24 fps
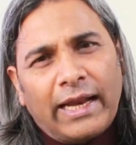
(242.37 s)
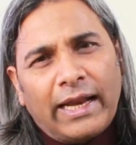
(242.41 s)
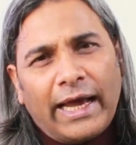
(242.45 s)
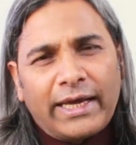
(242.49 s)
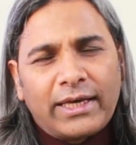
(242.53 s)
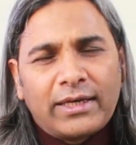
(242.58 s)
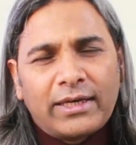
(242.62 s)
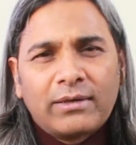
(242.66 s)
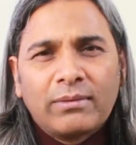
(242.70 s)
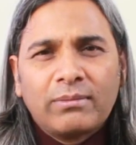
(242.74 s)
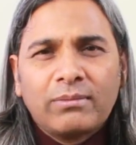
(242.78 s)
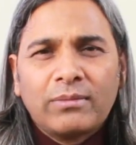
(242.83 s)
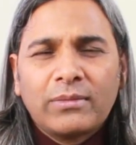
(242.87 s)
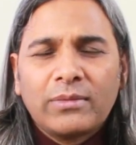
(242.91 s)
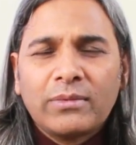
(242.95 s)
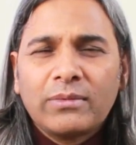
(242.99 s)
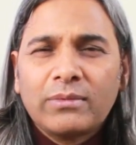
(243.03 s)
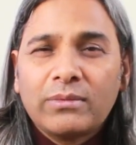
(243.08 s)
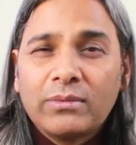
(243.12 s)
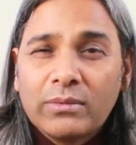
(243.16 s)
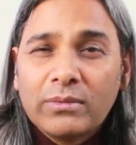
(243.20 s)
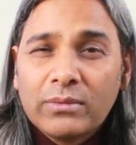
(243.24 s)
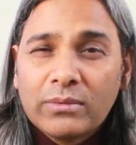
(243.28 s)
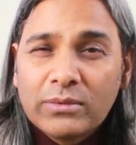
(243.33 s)
like
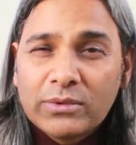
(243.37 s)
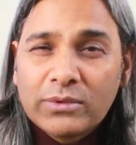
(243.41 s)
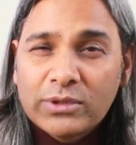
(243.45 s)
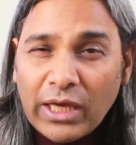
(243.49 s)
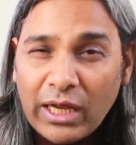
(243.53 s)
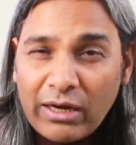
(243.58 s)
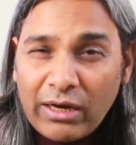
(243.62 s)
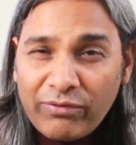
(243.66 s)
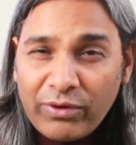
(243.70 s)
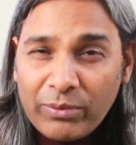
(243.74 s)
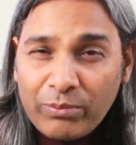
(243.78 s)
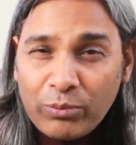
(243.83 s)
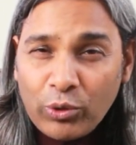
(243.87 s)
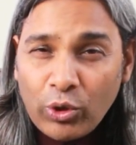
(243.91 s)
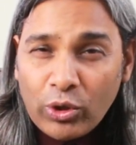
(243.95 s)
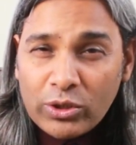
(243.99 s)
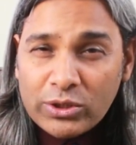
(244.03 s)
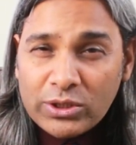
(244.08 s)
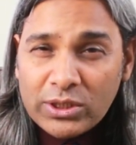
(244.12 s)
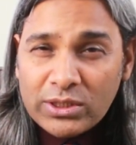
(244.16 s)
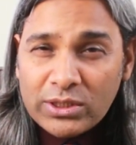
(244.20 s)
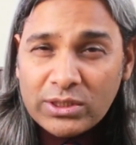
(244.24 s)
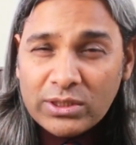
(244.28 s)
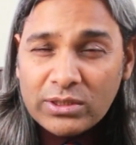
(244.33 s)

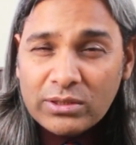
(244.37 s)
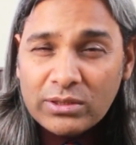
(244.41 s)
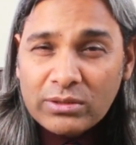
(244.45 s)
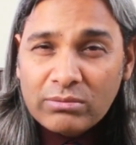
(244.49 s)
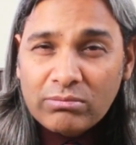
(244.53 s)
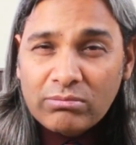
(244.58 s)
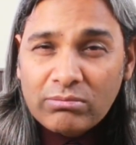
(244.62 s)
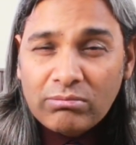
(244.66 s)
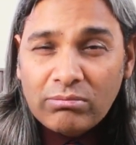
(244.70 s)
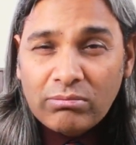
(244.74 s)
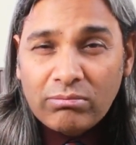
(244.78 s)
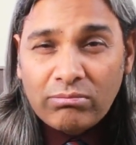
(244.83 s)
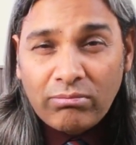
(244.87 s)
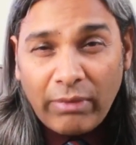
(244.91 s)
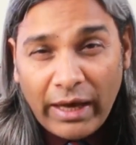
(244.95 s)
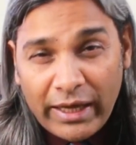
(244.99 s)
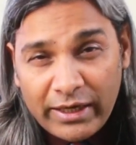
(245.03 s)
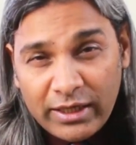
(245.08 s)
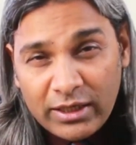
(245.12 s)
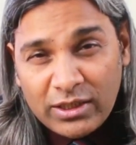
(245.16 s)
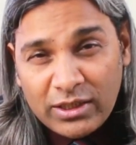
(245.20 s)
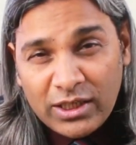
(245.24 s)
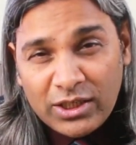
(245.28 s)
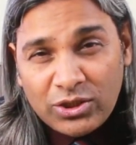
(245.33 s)
self-hypnosis,
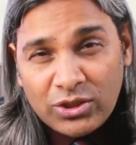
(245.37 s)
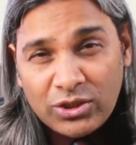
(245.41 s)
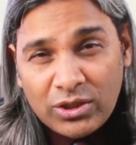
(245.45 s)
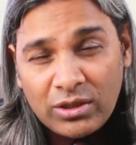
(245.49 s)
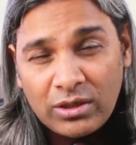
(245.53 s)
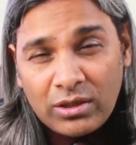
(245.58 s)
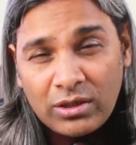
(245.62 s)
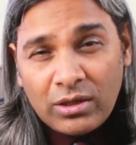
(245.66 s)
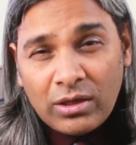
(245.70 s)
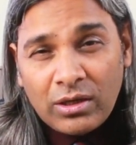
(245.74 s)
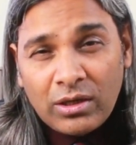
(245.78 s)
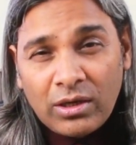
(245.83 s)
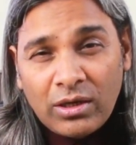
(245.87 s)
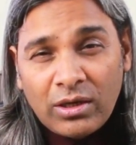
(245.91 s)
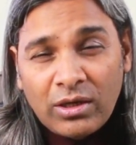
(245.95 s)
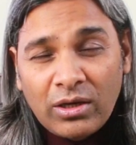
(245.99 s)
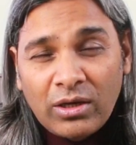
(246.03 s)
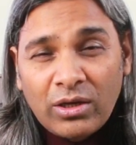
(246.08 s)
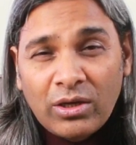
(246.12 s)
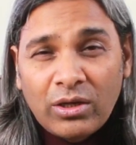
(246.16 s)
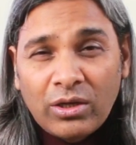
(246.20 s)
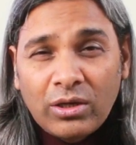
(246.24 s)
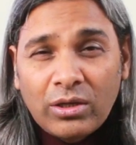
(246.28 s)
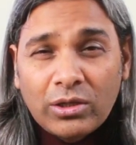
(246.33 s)
meditation,
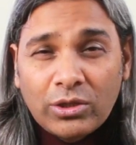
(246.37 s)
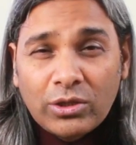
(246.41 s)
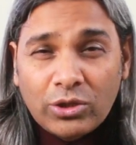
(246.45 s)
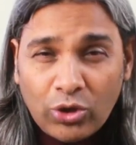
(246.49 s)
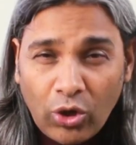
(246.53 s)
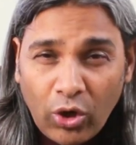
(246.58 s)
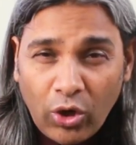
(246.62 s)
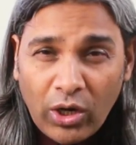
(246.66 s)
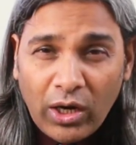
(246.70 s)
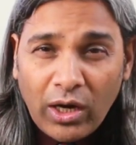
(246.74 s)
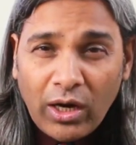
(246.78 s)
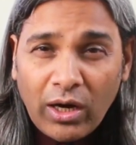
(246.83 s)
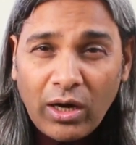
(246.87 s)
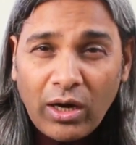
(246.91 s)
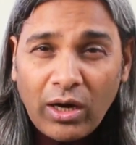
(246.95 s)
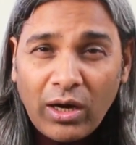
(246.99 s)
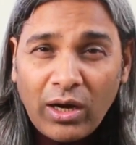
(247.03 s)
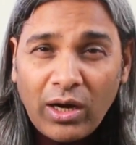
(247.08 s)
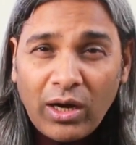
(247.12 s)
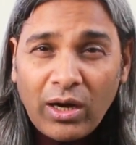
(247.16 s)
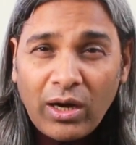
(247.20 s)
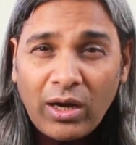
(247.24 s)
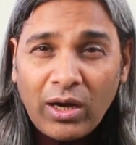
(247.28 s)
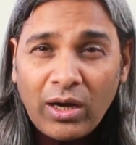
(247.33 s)
yoga,
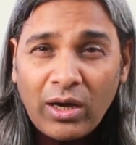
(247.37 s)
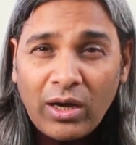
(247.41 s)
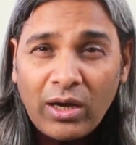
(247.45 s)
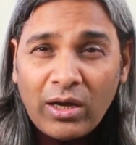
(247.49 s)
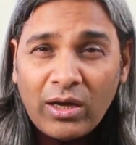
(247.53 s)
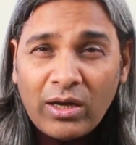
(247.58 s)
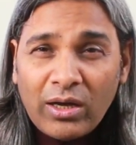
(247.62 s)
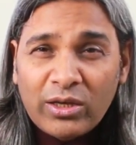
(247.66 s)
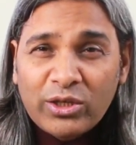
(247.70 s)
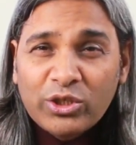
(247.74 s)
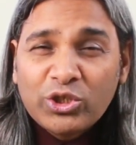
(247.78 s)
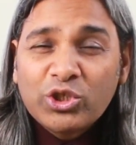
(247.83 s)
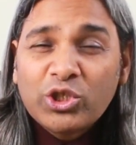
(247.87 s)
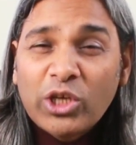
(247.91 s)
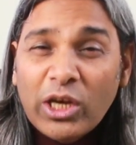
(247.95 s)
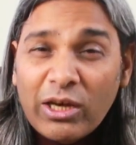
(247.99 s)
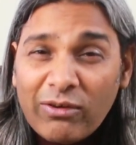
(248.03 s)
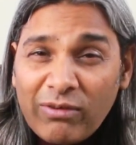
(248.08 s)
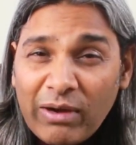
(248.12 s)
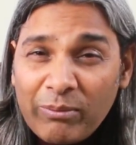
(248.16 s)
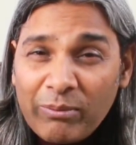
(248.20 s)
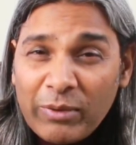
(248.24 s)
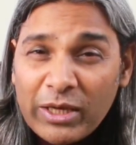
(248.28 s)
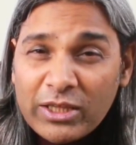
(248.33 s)

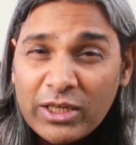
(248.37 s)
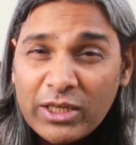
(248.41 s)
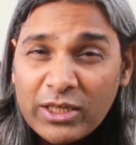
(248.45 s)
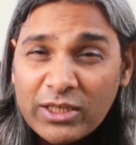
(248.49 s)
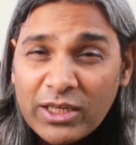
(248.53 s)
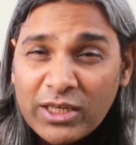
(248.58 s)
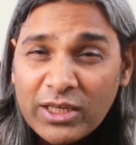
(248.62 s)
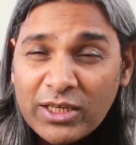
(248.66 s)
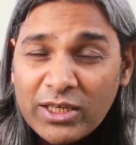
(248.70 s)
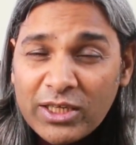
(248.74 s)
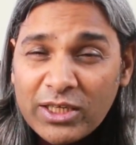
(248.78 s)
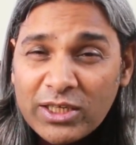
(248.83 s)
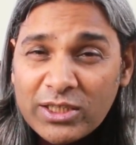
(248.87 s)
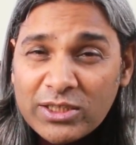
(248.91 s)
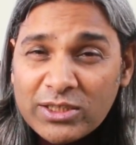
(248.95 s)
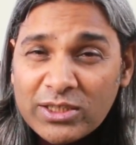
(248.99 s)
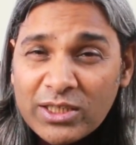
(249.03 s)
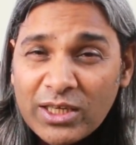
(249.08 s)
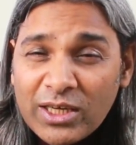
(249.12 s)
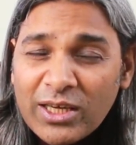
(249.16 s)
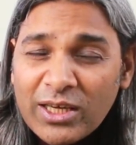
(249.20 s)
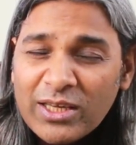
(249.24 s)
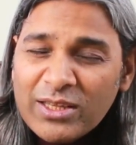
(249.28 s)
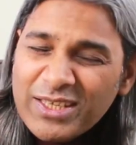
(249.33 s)
Silva method
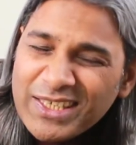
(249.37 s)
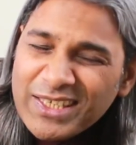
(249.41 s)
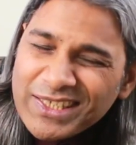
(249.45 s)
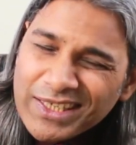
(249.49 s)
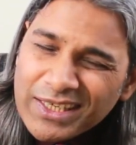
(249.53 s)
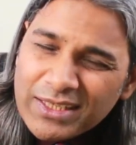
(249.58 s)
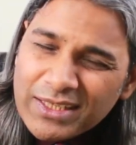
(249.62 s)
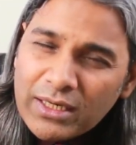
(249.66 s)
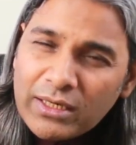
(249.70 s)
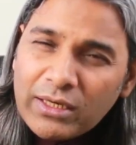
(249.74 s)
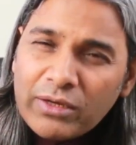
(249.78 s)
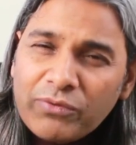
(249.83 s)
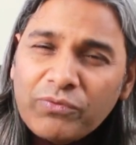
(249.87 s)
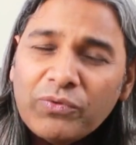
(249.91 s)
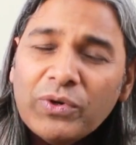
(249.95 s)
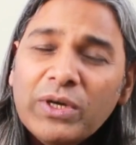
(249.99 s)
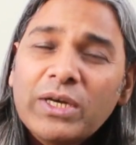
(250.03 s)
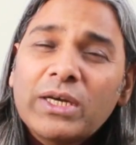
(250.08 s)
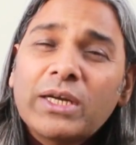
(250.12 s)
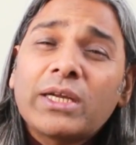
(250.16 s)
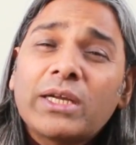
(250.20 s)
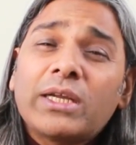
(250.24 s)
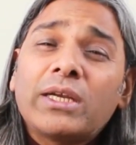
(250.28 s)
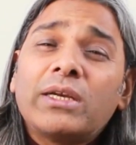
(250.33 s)
techniques. These are the
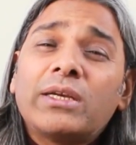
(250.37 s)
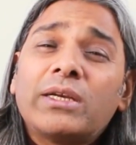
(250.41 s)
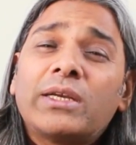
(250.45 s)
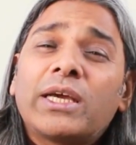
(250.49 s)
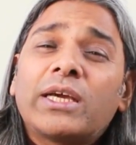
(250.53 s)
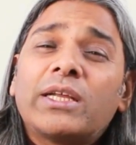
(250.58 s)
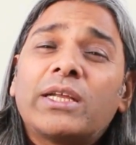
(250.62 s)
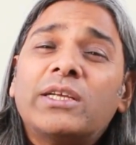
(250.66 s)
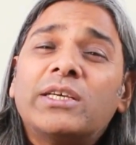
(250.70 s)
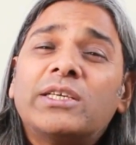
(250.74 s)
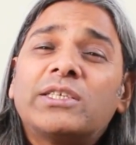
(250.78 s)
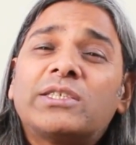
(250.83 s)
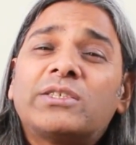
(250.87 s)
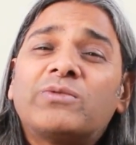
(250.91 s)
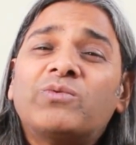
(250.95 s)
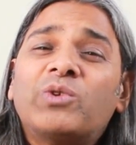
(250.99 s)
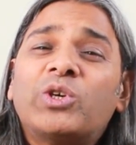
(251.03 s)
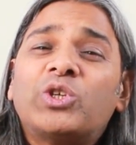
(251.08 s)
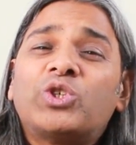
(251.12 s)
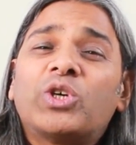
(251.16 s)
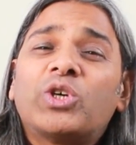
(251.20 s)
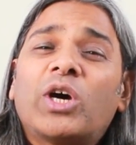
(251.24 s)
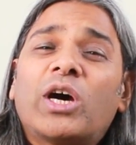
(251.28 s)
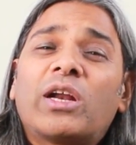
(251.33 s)
different techniques
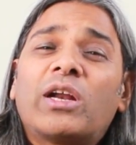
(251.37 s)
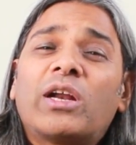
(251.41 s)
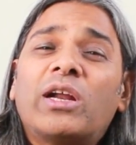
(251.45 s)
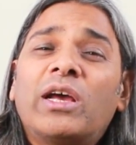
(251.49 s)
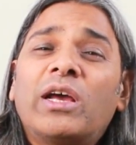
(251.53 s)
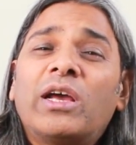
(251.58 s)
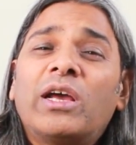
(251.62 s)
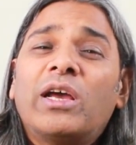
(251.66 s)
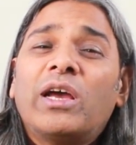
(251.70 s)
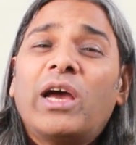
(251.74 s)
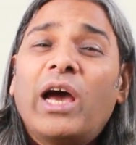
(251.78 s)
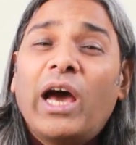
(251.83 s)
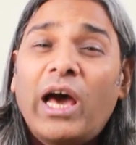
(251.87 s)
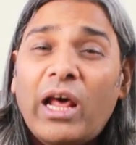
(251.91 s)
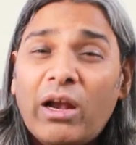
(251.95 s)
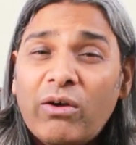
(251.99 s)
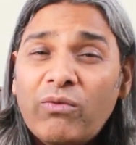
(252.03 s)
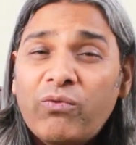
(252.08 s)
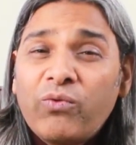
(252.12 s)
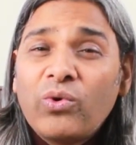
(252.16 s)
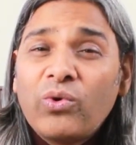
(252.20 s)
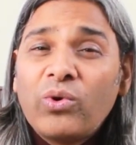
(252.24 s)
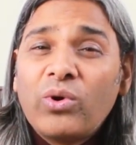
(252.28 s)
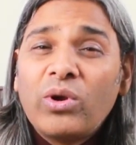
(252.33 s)
which are
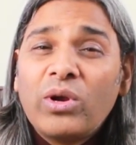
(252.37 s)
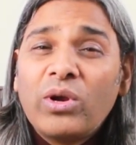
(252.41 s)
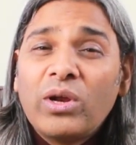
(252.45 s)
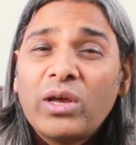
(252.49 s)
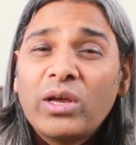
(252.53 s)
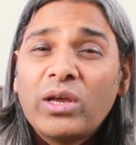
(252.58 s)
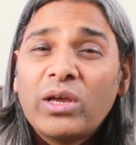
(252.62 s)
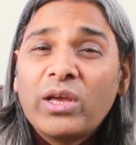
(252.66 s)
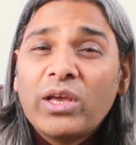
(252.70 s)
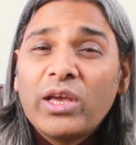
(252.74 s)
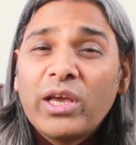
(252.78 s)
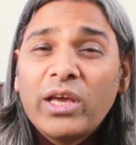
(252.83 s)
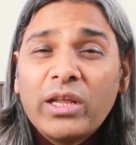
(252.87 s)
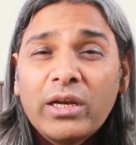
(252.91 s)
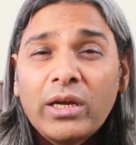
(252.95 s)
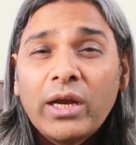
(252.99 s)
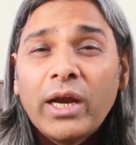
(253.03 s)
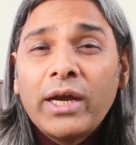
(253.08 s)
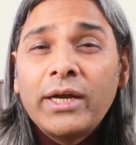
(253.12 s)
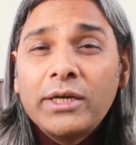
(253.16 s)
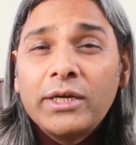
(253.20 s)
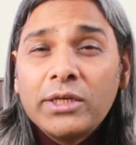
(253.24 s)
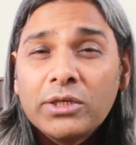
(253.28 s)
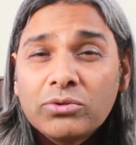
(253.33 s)
helpful in
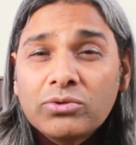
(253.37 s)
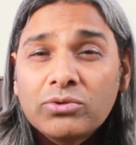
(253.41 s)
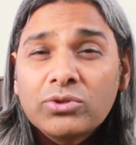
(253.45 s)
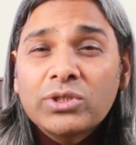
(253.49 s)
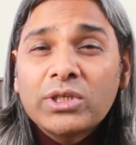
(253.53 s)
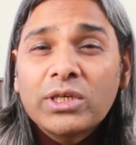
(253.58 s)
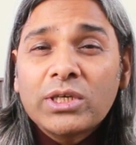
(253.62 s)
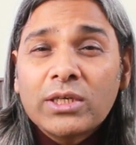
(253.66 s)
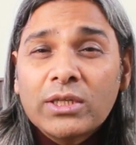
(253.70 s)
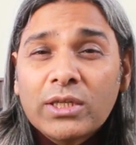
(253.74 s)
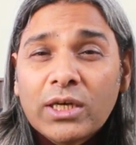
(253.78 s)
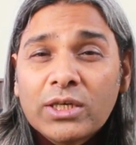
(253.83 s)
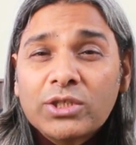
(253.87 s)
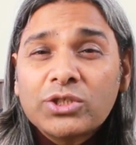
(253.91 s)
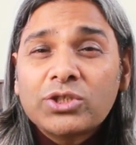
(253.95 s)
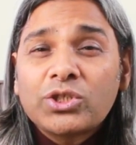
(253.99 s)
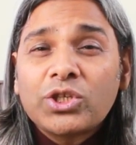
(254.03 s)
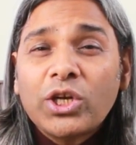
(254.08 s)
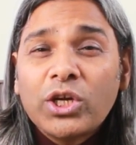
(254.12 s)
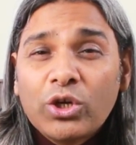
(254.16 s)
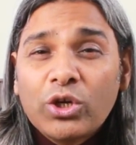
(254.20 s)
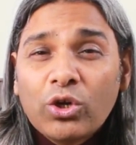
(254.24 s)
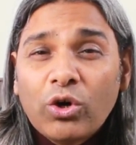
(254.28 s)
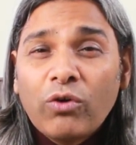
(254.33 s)
inducing the
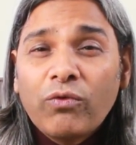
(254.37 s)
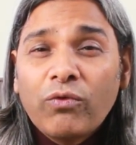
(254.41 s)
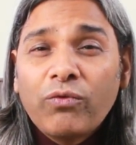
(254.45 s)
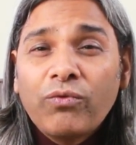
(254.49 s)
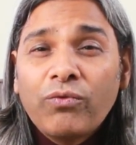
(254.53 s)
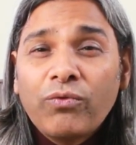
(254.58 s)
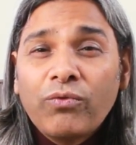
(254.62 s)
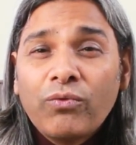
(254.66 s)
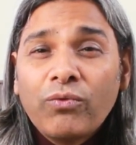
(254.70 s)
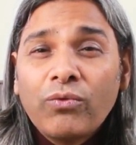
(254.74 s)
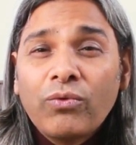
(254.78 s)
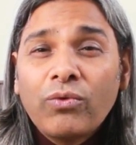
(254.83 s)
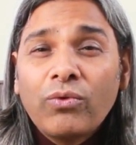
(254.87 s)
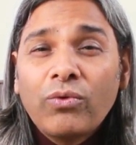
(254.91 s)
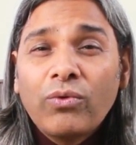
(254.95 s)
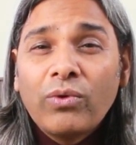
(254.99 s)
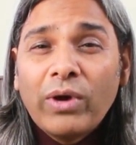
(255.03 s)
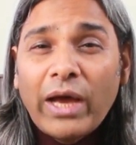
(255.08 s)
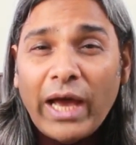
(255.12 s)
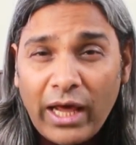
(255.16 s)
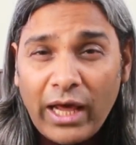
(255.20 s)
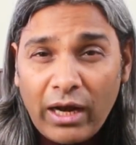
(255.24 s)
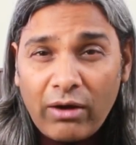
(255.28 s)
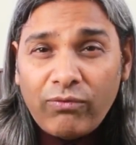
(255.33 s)
state of
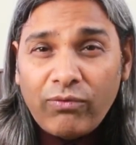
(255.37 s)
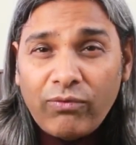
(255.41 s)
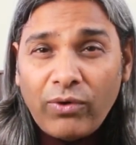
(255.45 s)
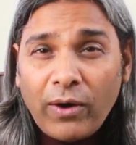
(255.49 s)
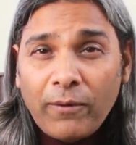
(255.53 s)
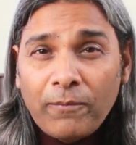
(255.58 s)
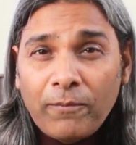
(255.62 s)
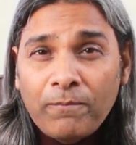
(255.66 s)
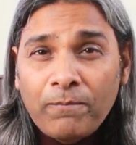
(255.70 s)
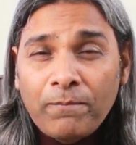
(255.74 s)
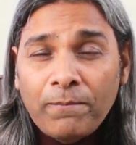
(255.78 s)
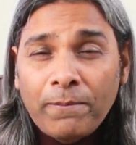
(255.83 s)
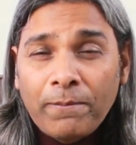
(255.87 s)
alpha.